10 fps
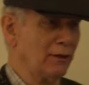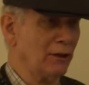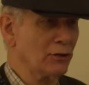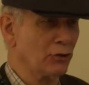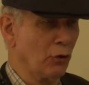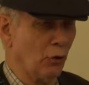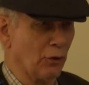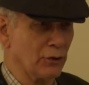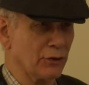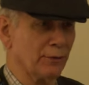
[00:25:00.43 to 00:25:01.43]
in this
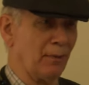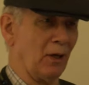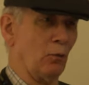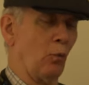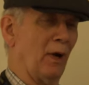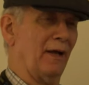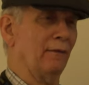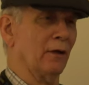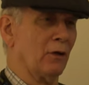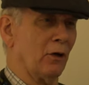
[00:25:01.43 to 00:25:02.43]
course about
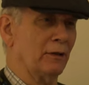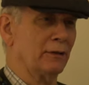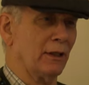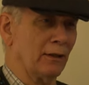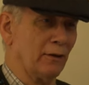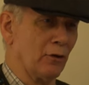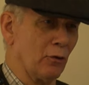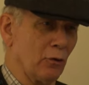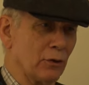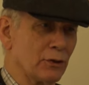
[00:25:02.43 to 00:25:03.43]
when the content of the
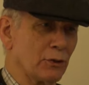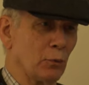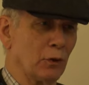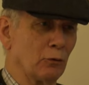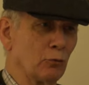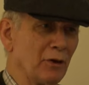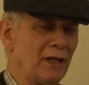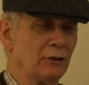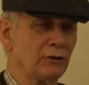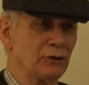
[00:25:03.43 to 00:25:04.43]
course will
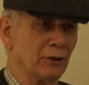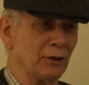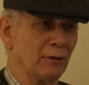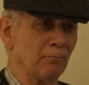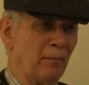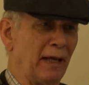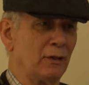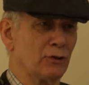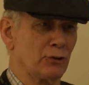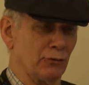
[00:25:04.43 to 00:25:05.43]
reach the
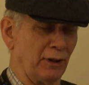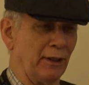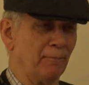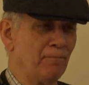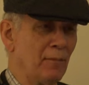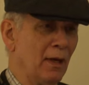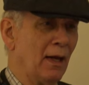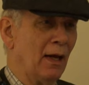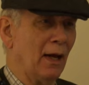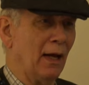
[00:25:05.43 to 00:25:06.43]
mainstream.
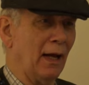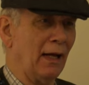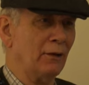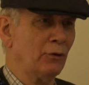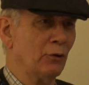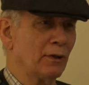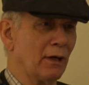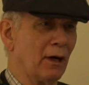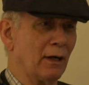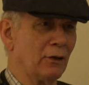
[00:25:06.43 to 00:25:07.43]
And you can
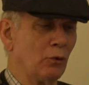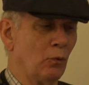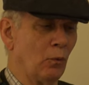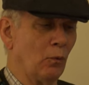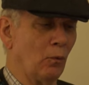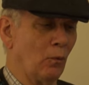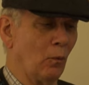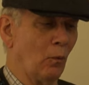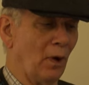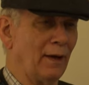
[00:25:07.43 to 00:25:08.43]
argue
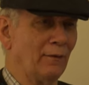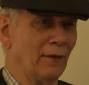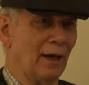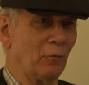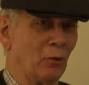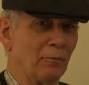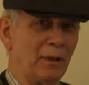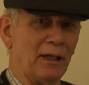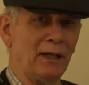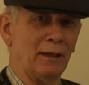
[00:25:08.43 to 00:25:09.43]
when that will
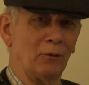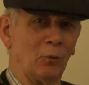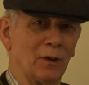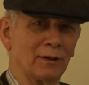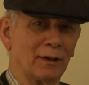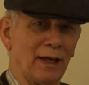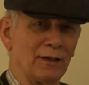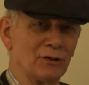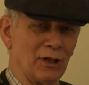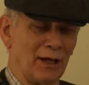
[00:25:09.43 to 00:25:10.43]
be and what that
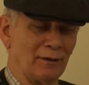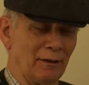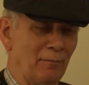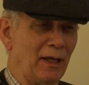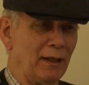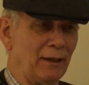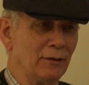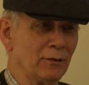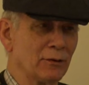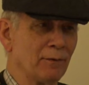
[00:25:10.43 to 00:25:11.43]
exactly
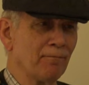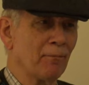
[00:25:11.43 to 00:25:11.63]
means,